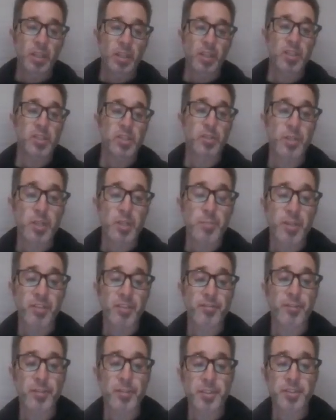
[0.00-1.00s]
I started my
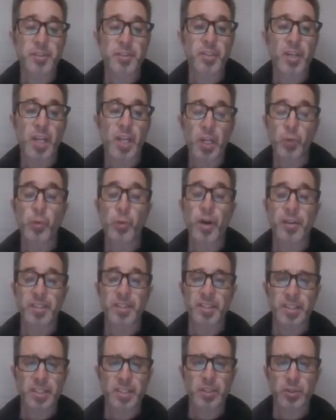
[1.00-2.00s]
first
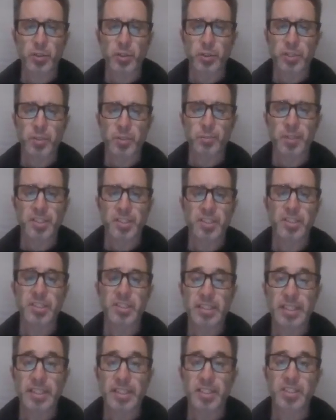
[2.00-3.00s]
wellness and nutrition
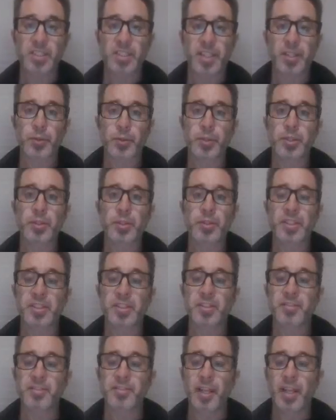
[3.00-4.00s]
business in January
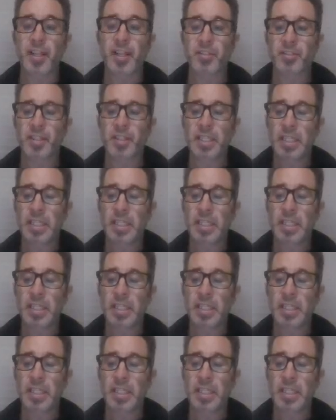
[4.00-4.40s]
2005.